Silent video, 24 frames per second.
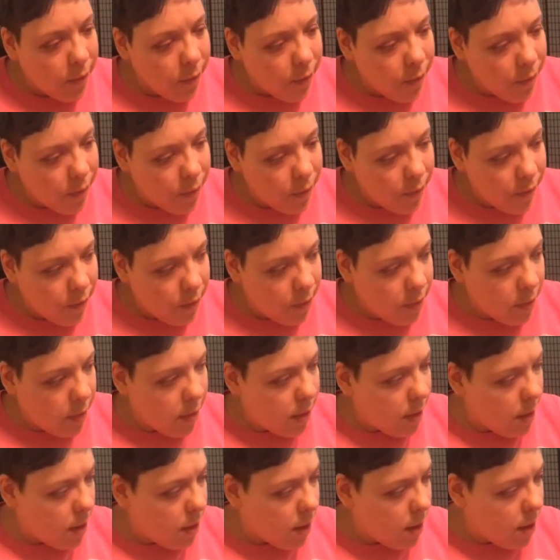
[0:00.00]
So that's this
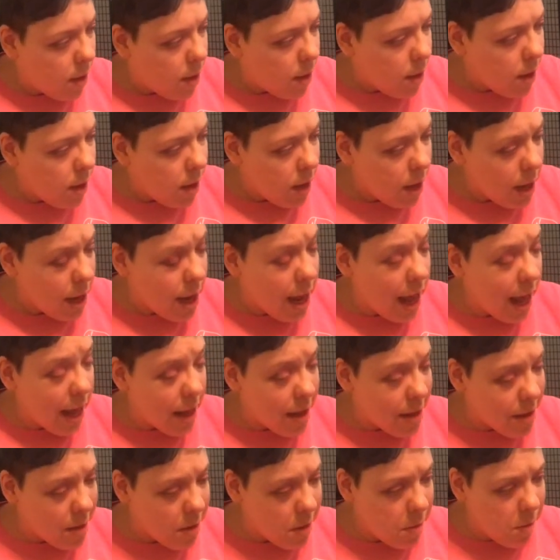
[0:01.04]
brush? Yes, yeah,
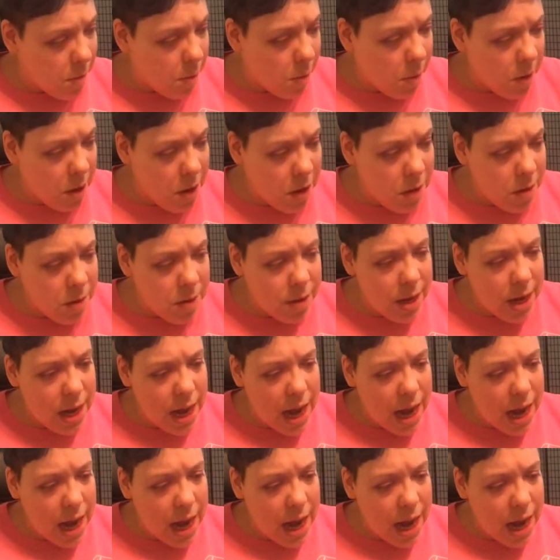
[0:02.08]
so we'll use the